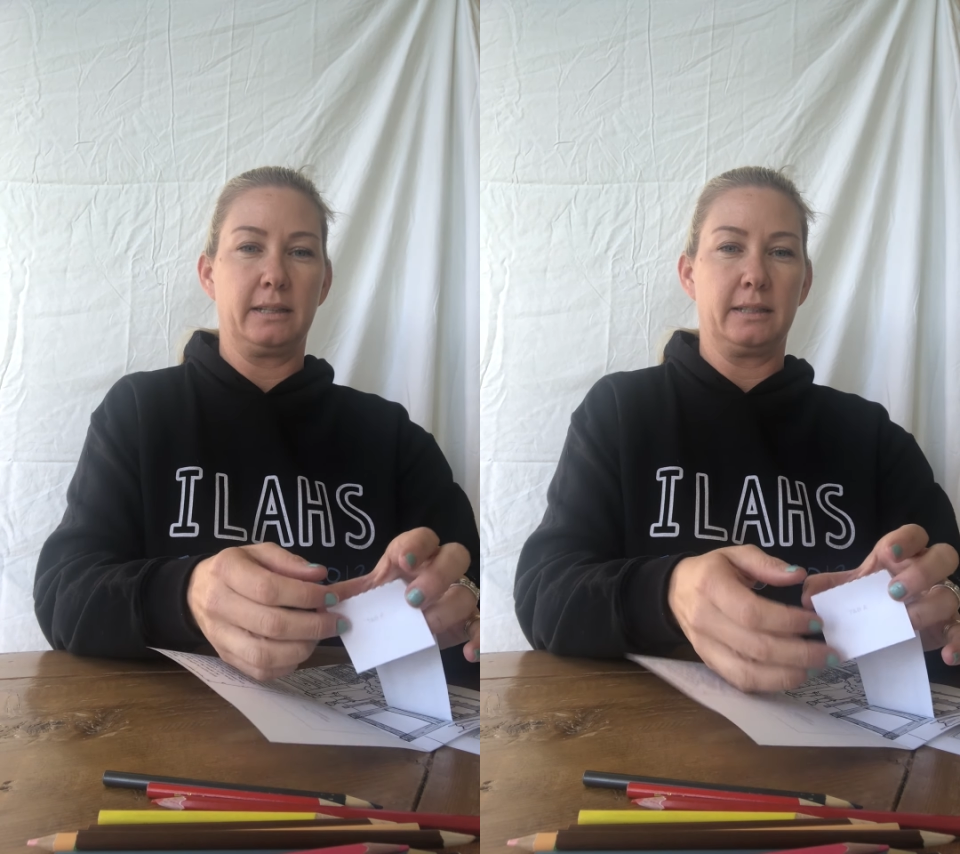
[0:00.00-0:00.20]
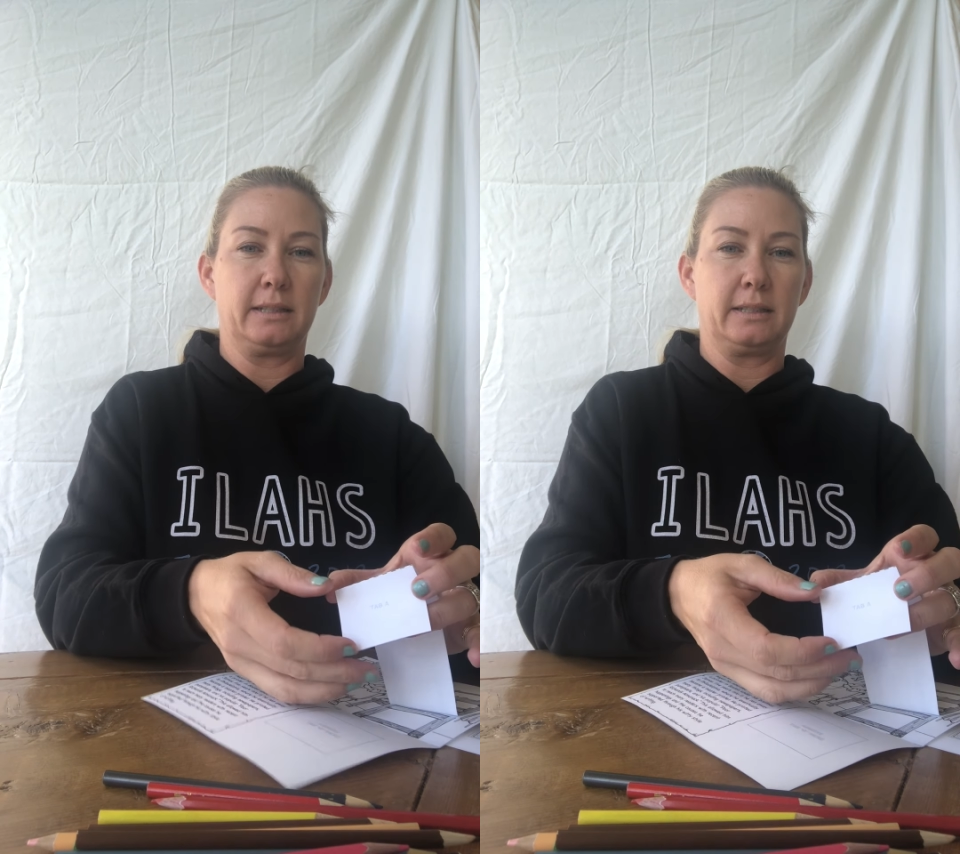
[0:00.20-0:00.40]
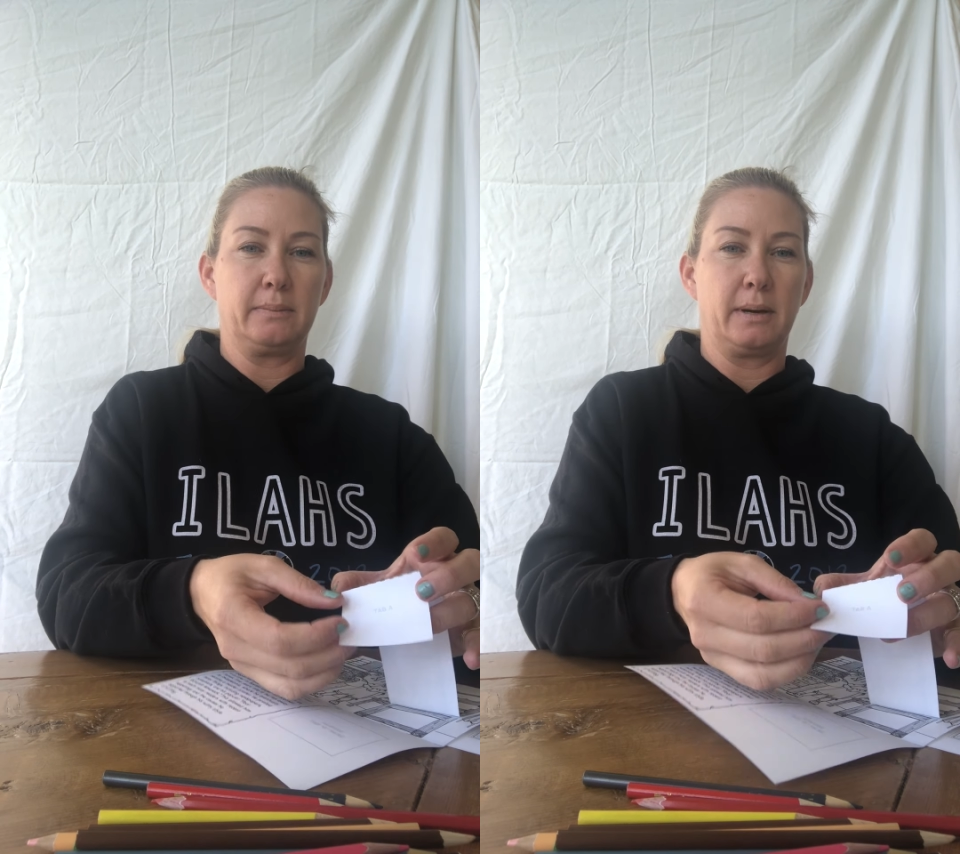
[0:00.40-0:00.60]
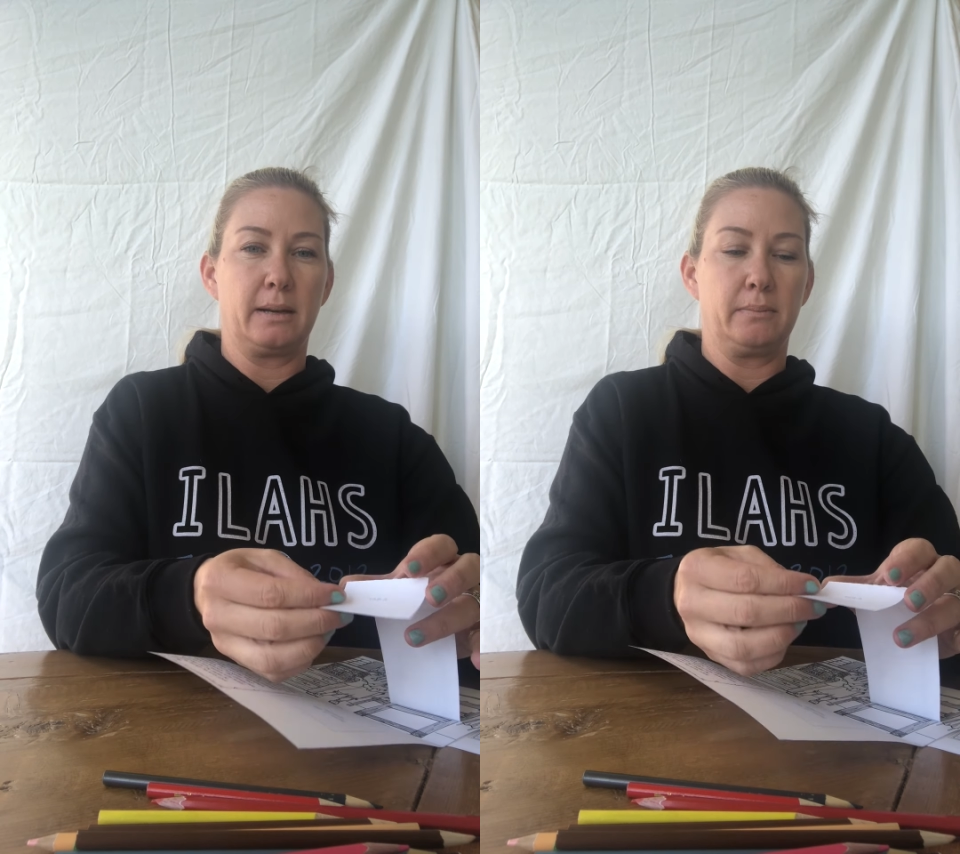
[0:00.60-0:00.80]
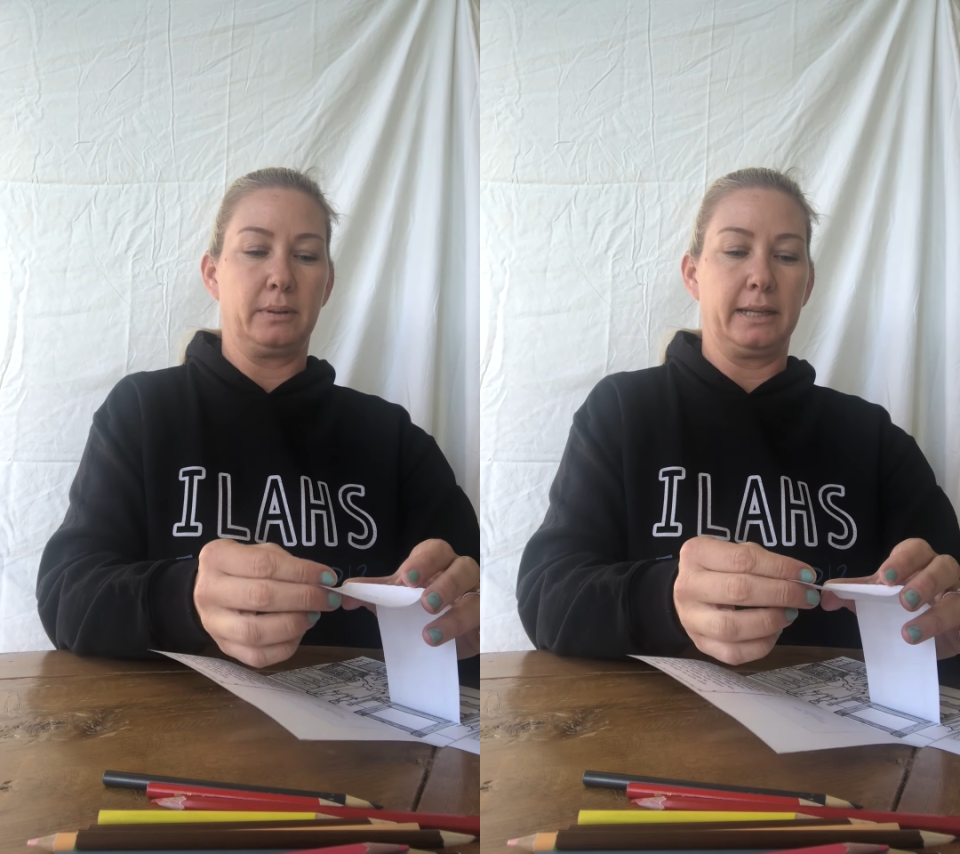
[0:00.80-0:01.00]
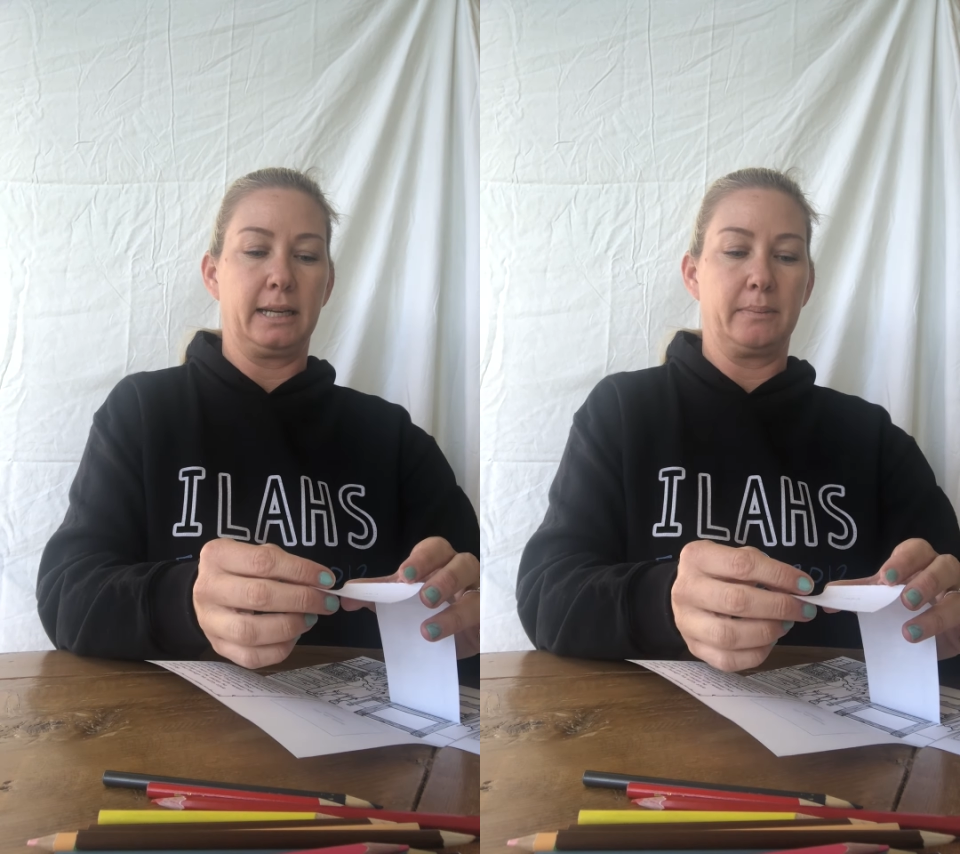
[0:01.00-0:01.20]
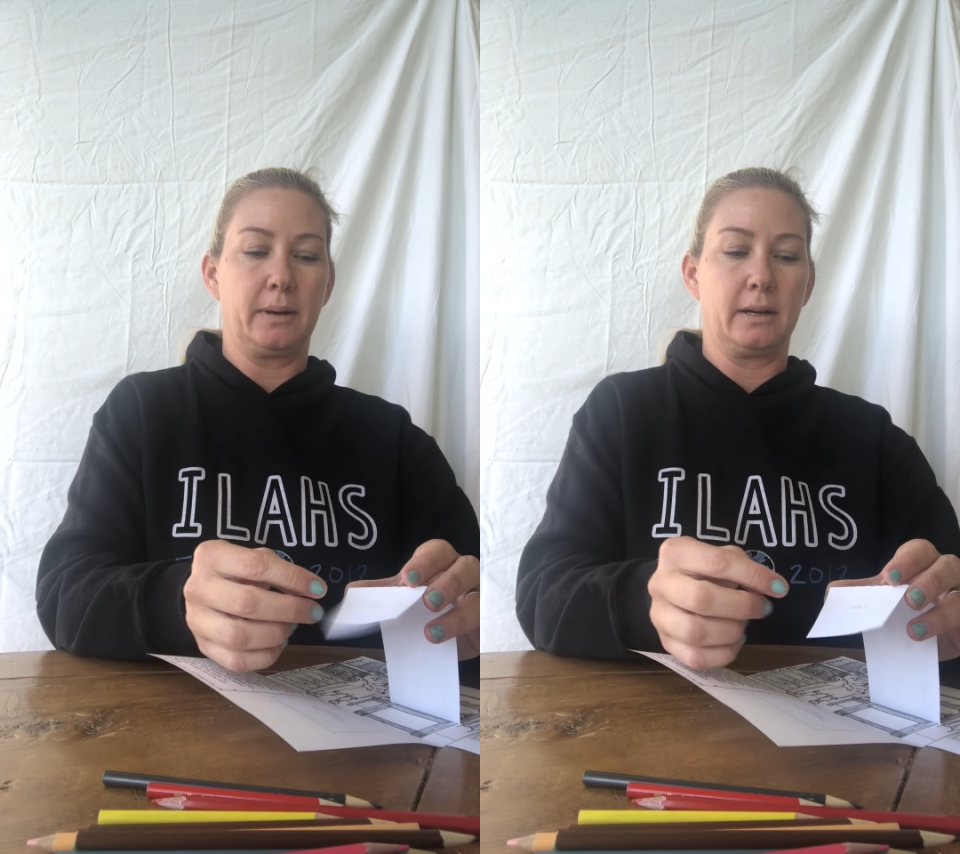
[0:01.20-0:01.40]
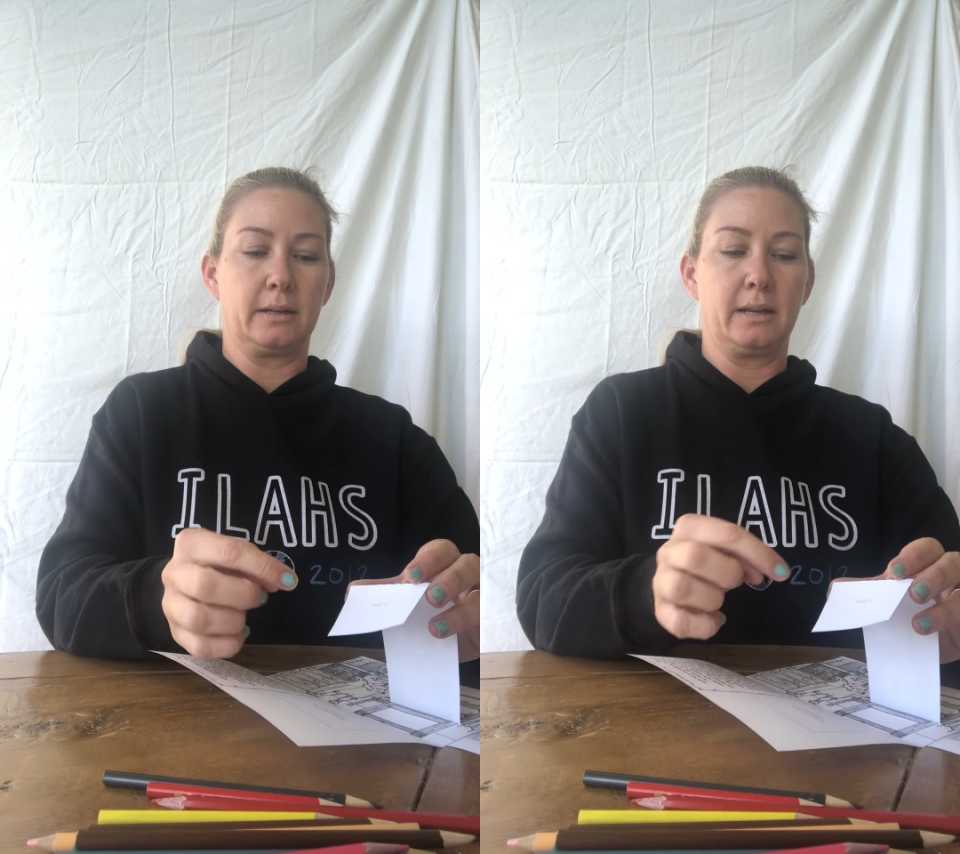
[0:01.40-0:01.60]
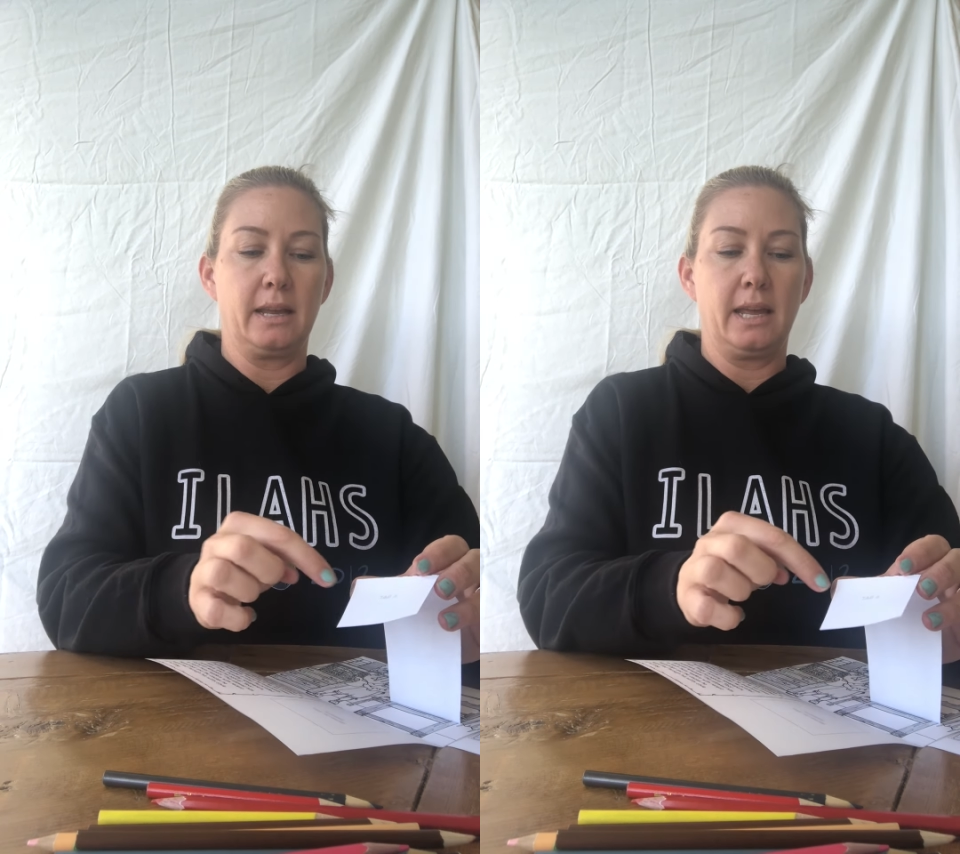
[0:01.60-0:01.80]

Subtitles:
There's a bottom blank part.